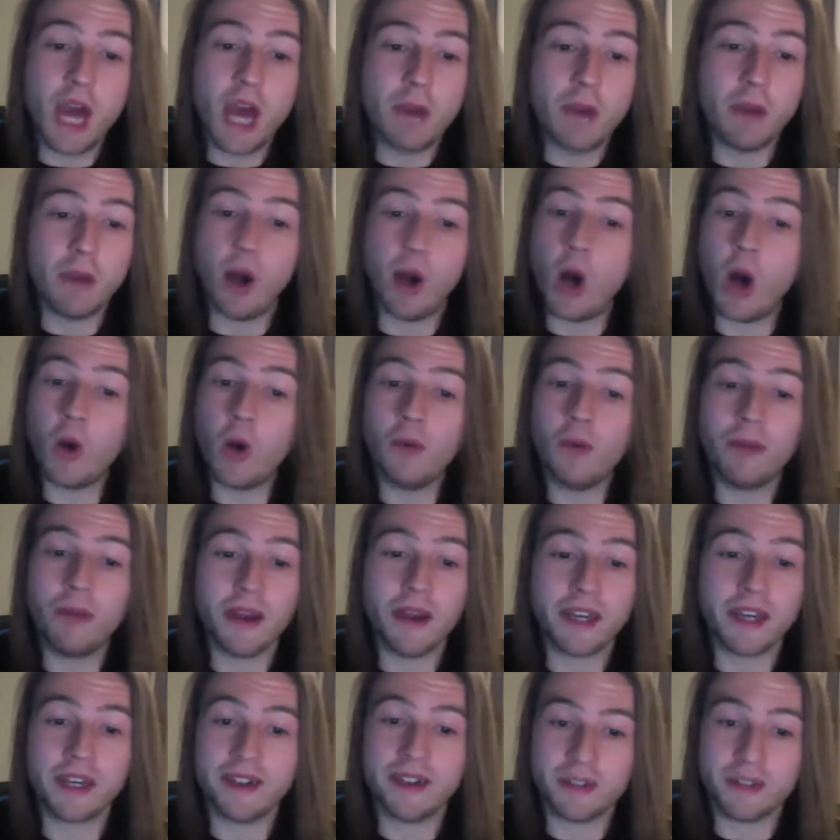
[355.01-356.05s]
But oh
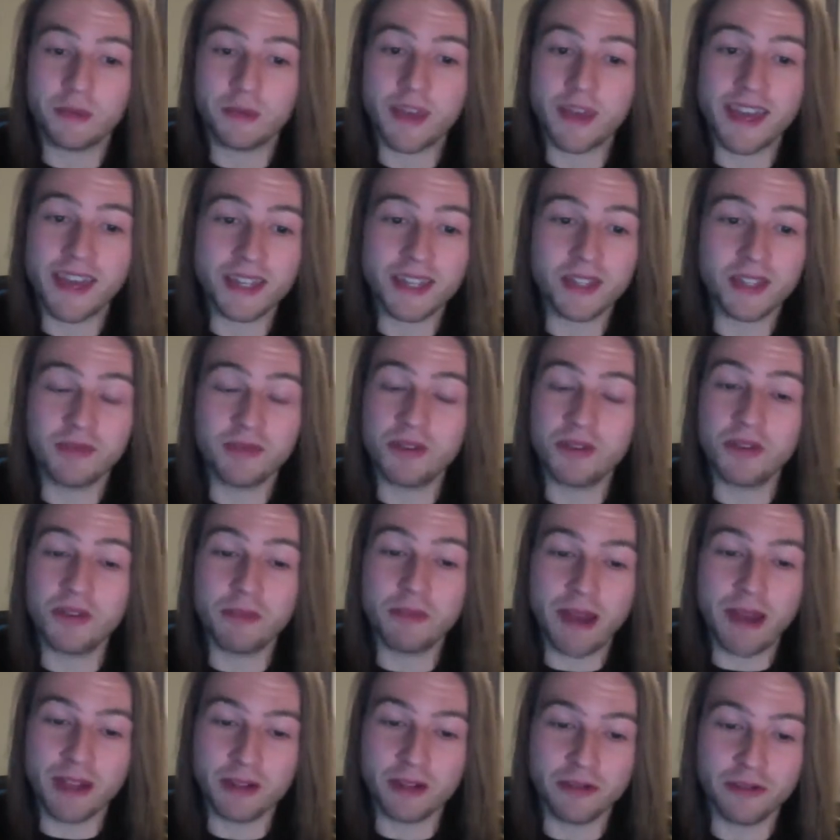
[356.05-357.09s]
my god, we get some new
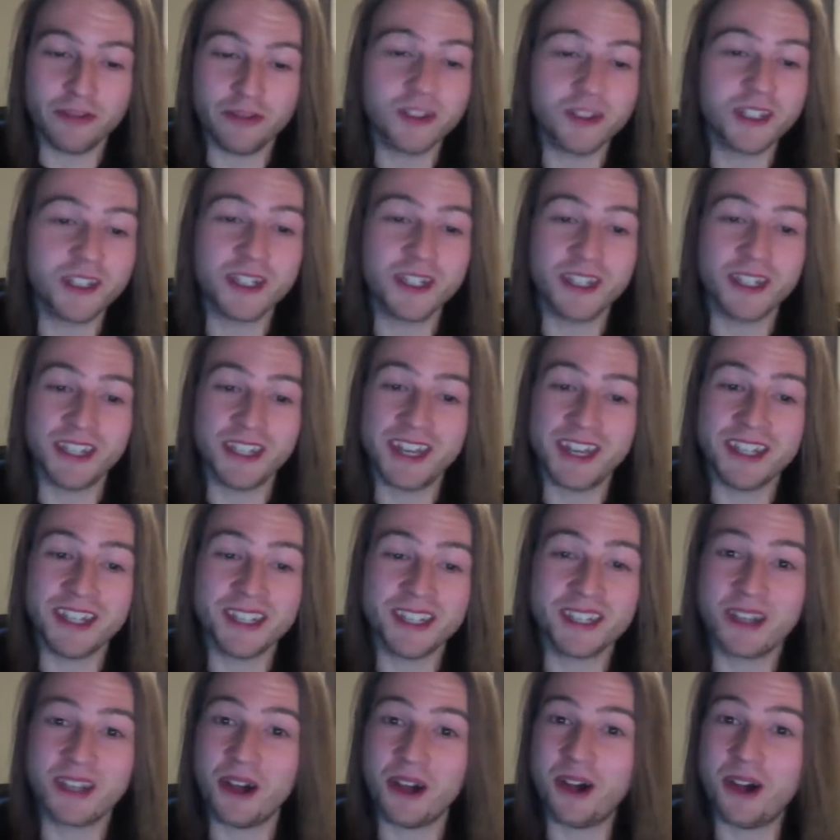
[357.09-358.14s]
battle footage in
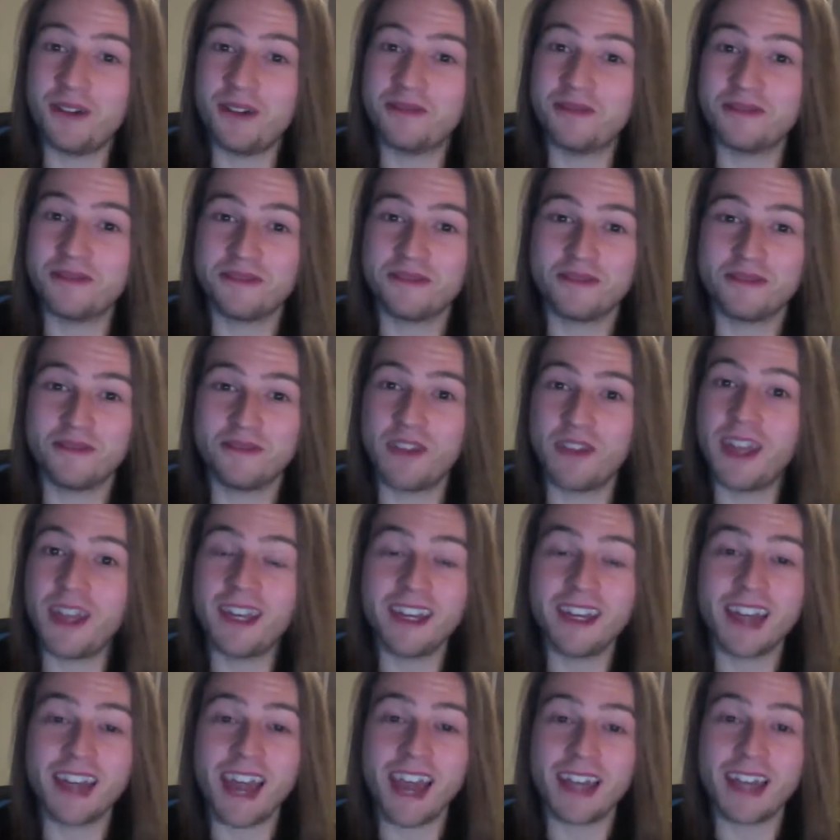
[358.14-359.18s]
this of
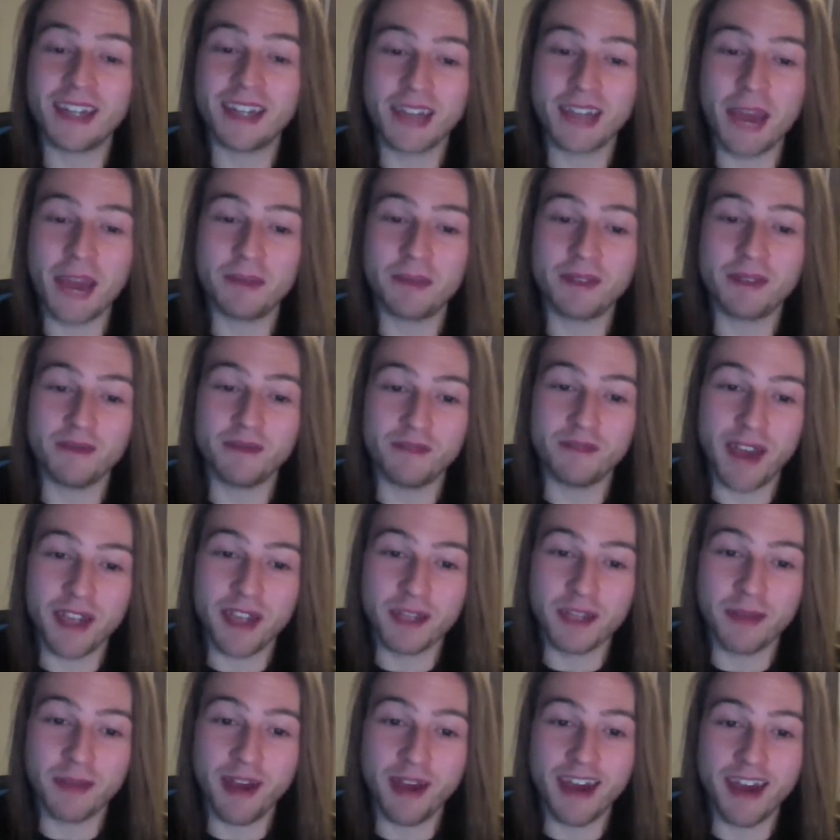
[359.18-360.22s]
Finn and Captain
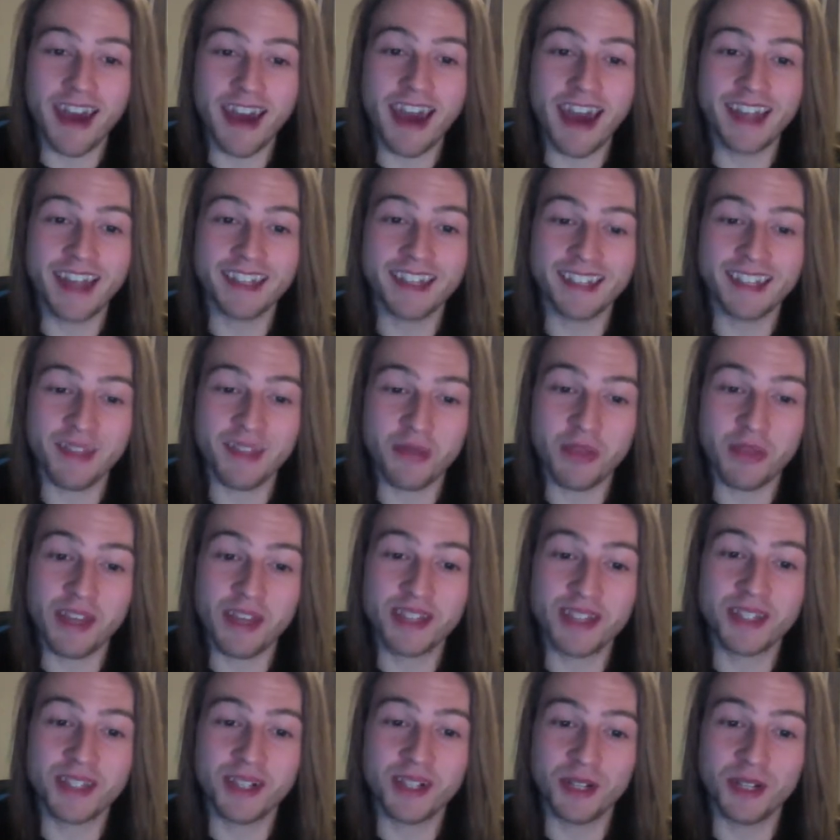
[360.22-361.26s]
Phasma, and
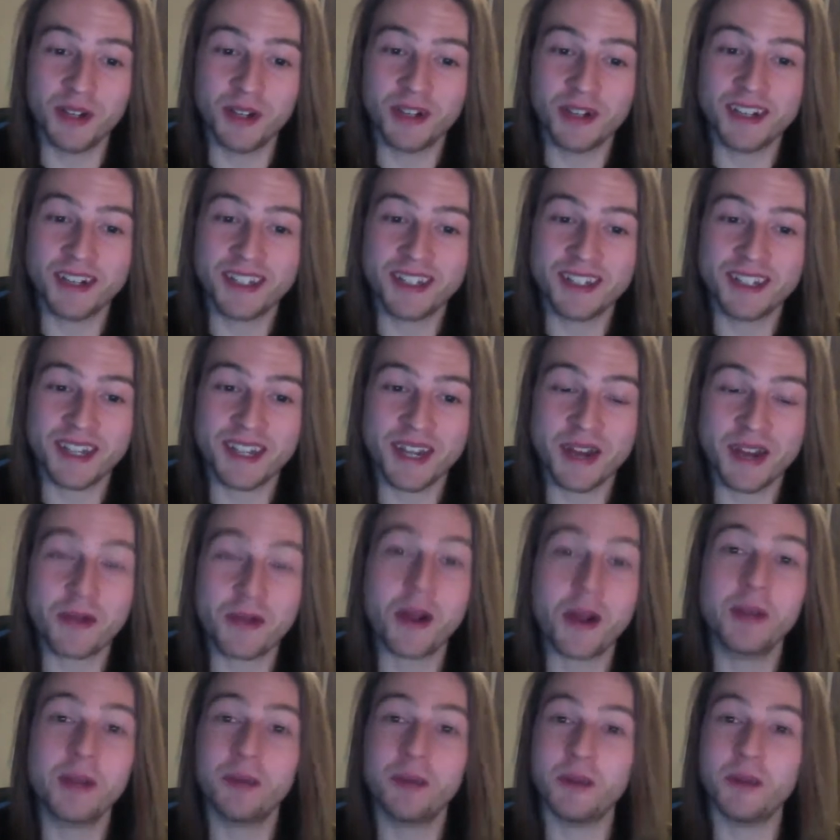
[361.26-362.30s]
this looks
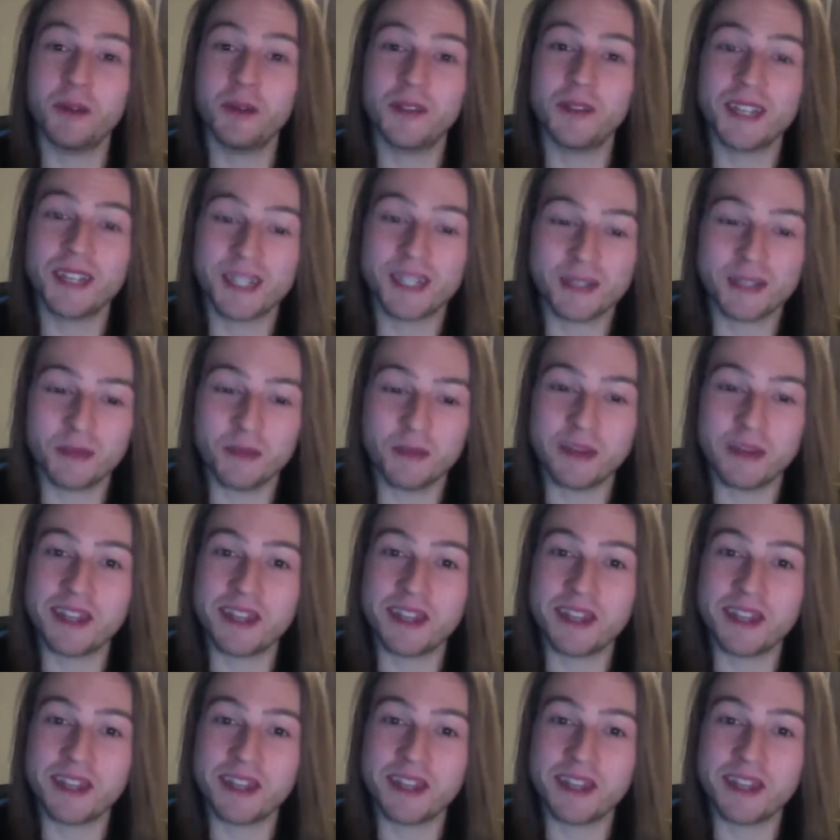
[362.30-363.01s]
incredible. This will be